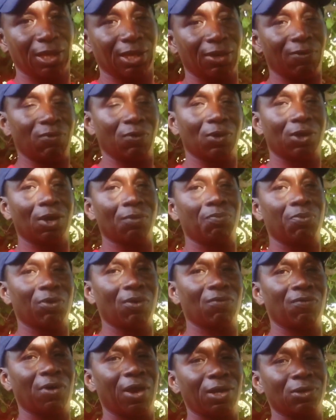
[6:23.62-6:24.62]
If we can
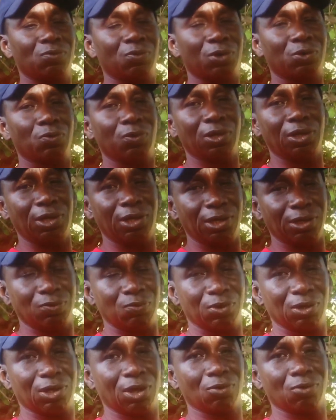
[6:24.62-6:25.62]
provide what we eat,
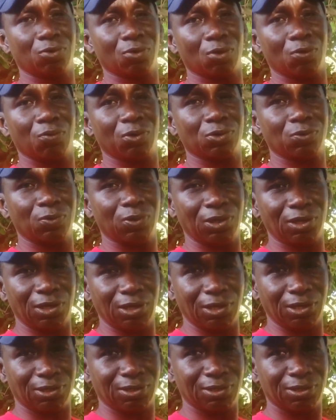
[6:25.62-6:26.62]
we can grow what we
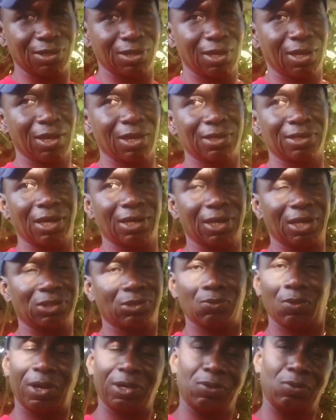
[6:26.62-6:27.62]
eat, then
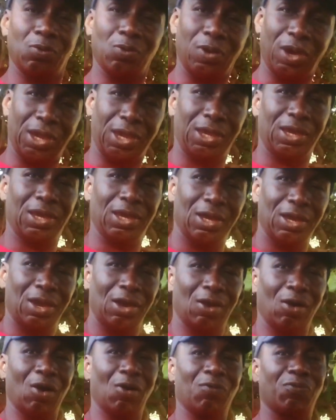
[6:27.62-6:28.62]
that's one way
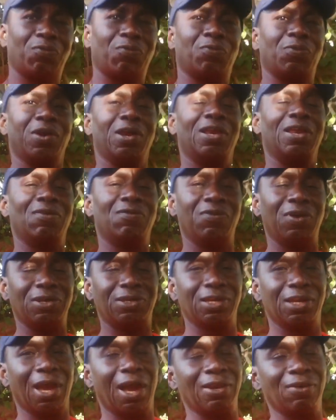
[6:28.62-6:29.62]
of
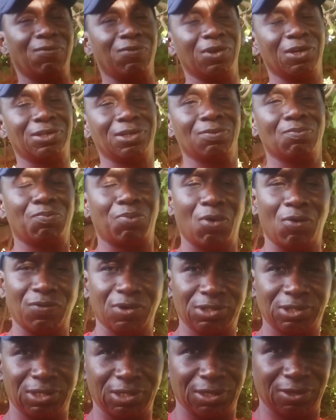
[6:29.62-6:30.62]
alleviating
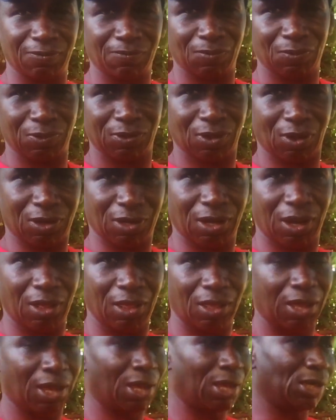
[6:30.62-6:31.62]
poverty.
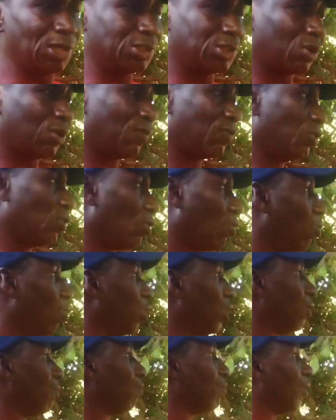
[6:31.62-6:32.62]
Okay, instead of you
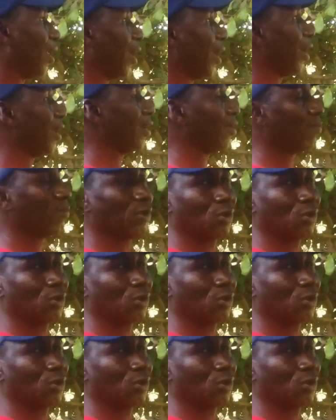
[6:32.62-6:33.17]
go buy